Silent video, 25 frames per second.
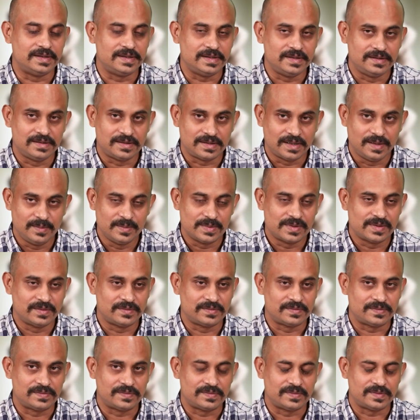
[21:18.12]
in terms
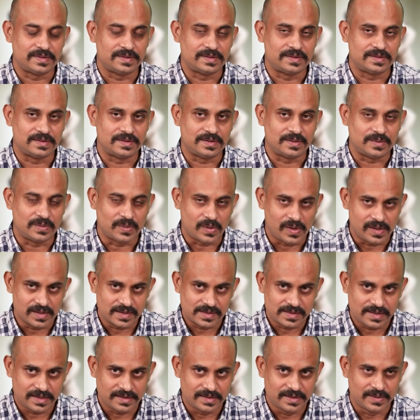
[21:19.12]
of the
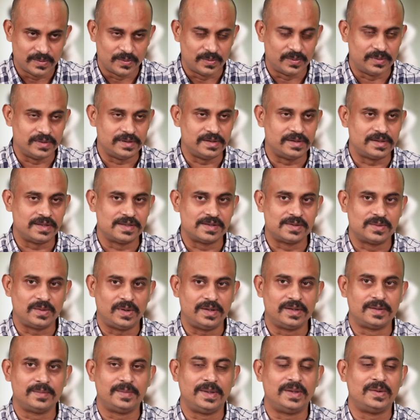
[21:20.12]
dogs that they own, it is
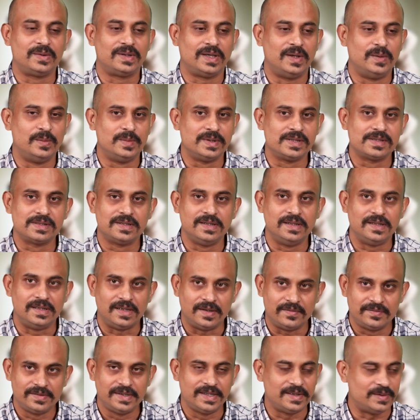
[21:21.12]
not about how much they
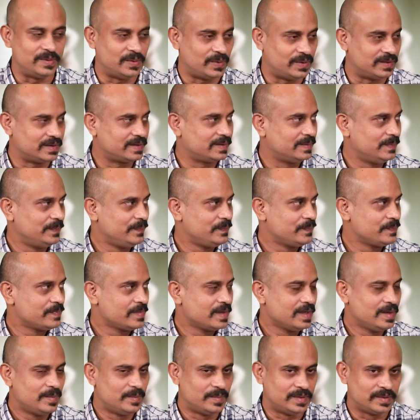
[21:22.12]
love their dog,
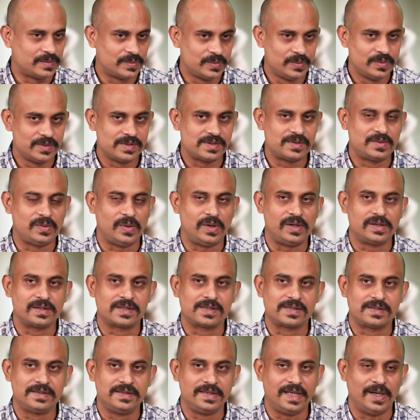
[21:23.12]
but whose
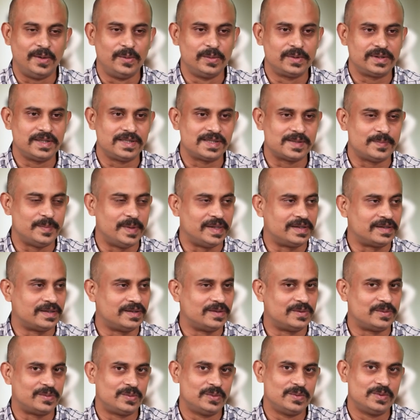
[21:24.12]
dog's snout is
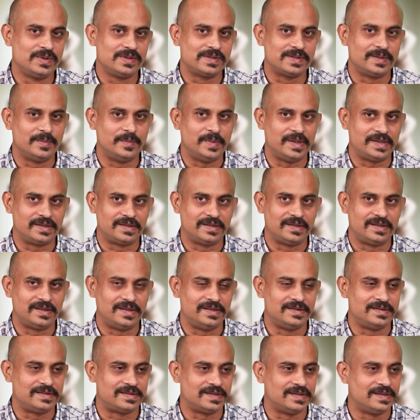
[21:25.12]
better, who is a better
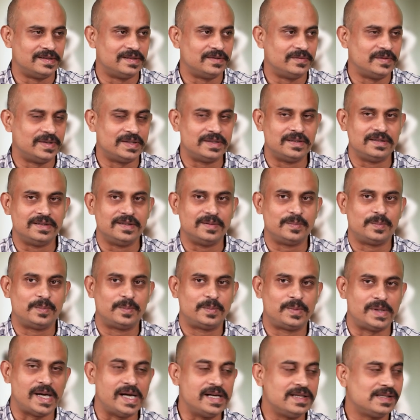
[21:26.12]
hunter, whether the
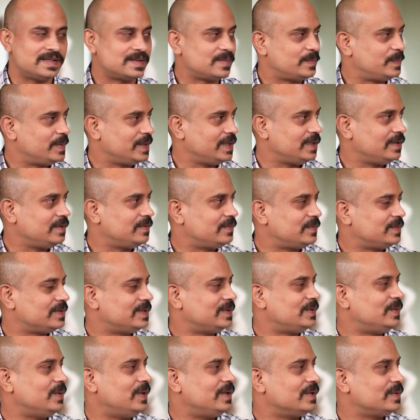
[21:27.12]
price paid for
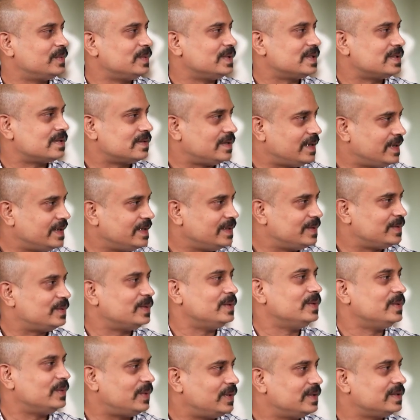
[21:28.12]
the dog was right
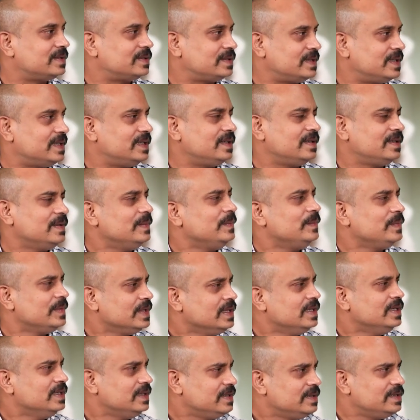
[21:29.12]
or not right,
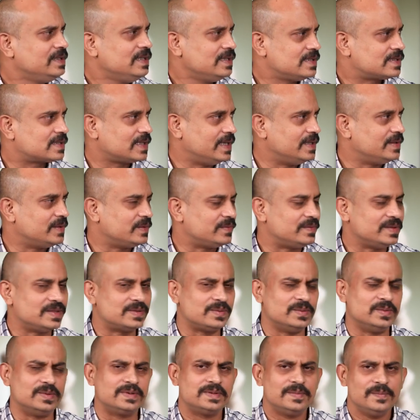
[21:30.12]
these kind of
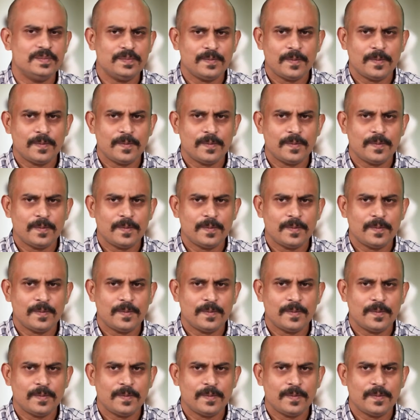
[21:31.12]
issues.